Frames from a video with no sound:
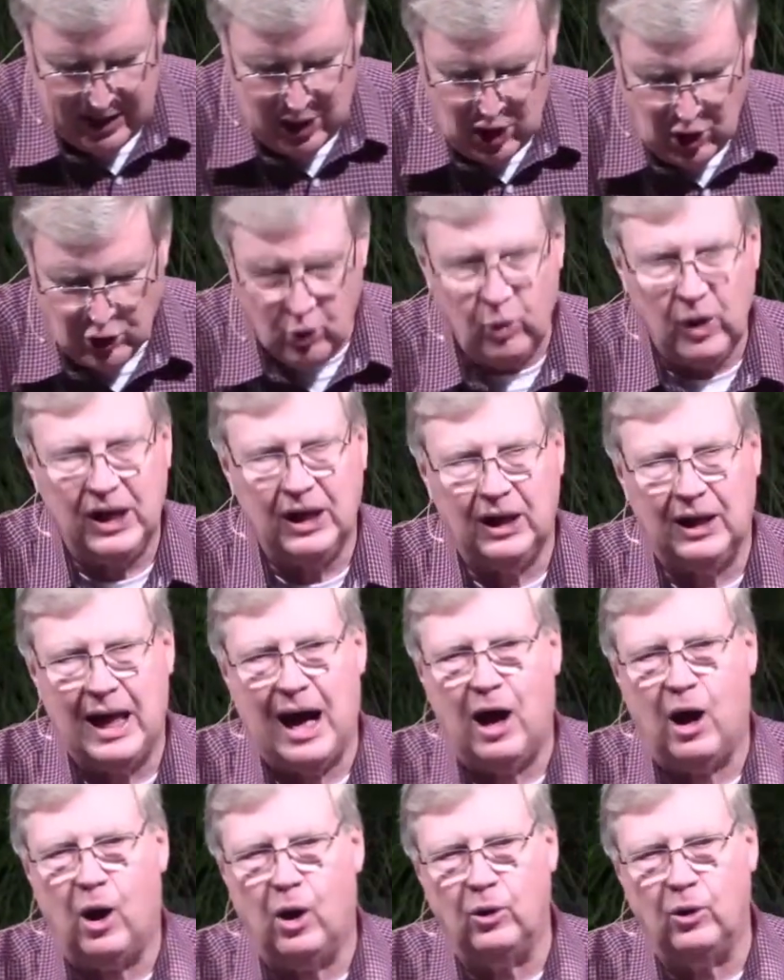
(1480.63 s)
Do we
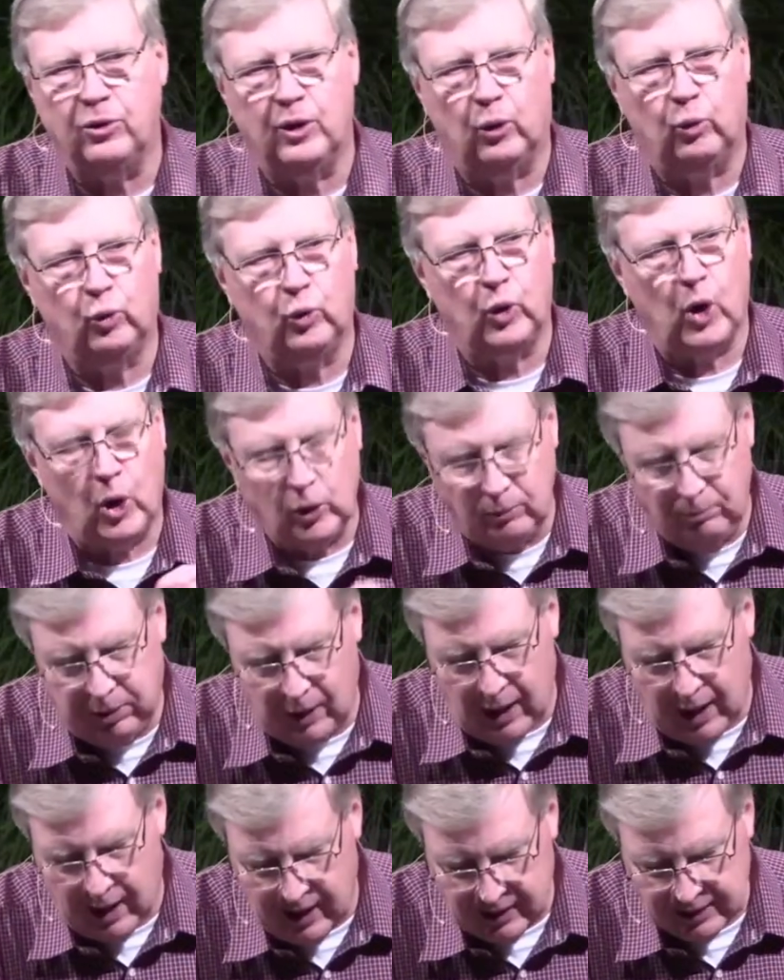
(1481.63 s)
allow the
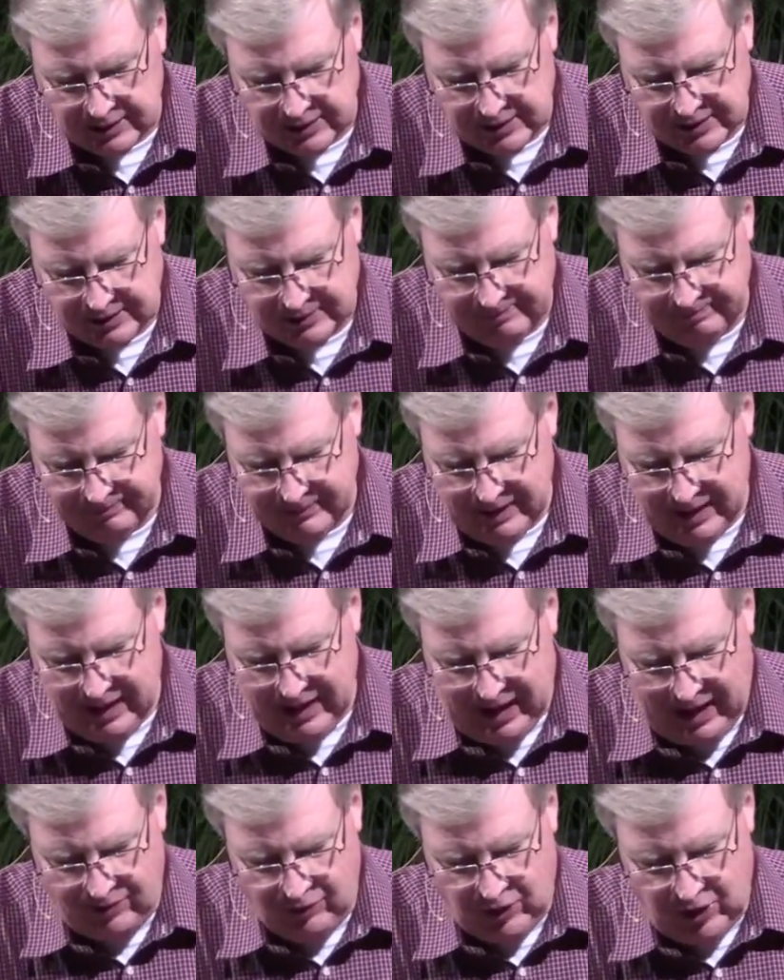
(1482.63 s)
roadblocks
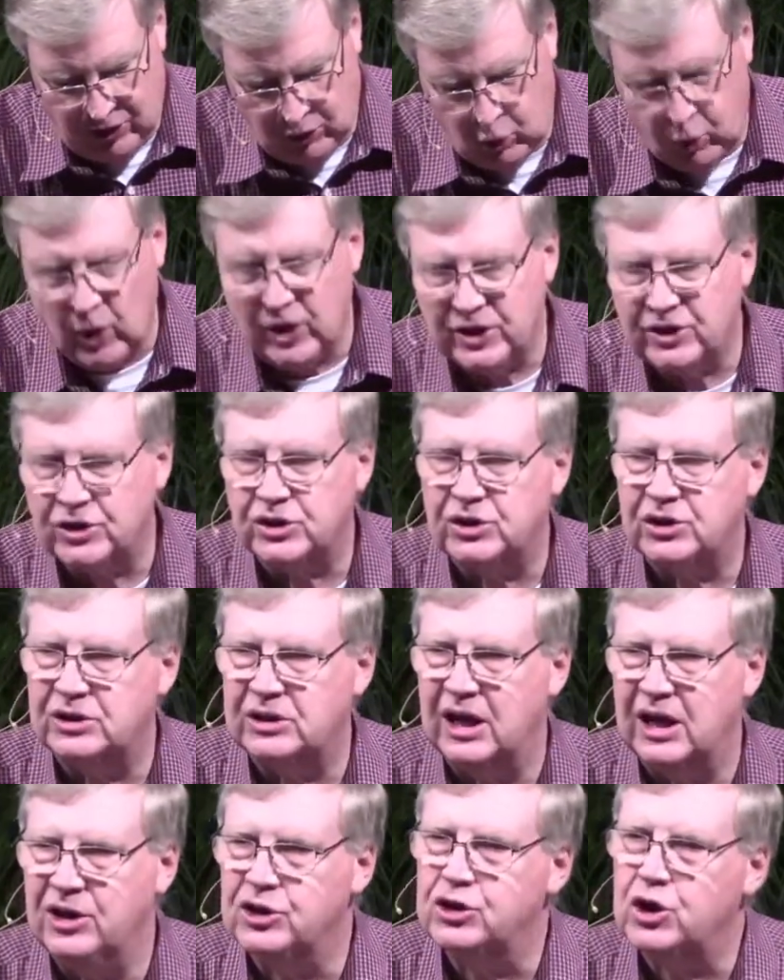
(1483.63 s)
and the twists
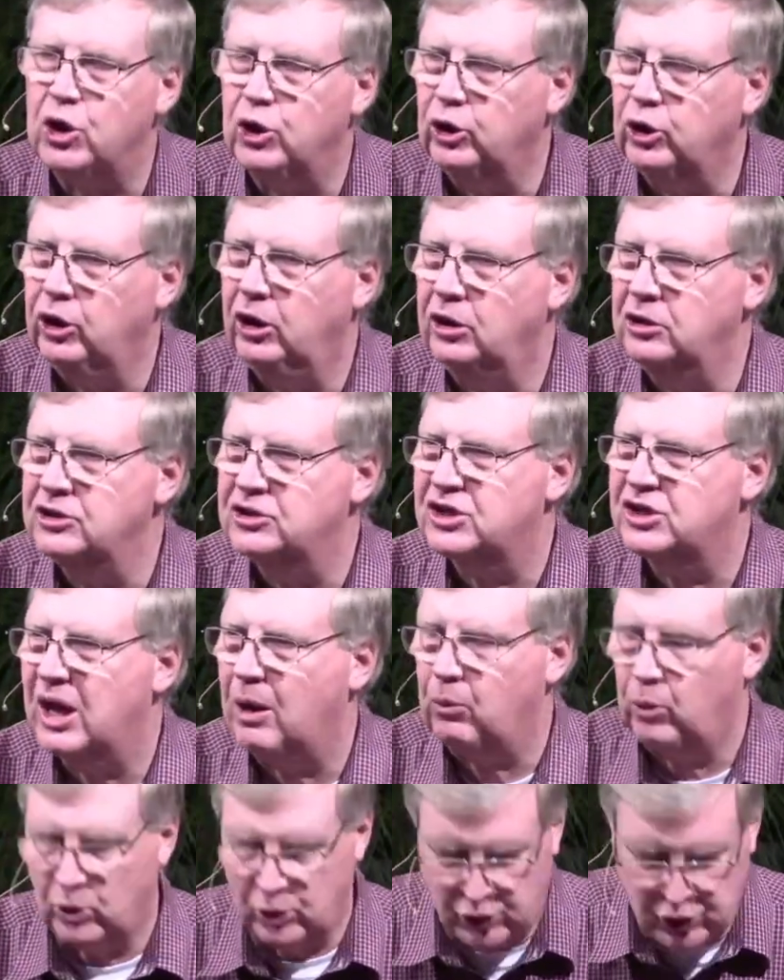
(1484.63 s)
and turns that
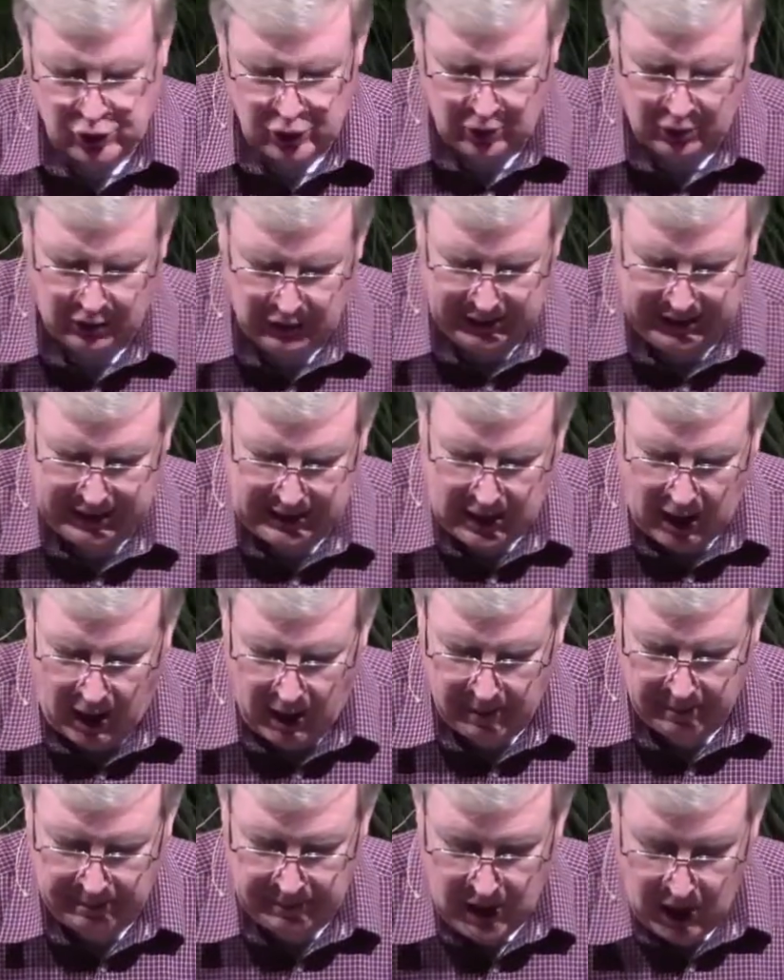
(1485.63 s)
will surely come,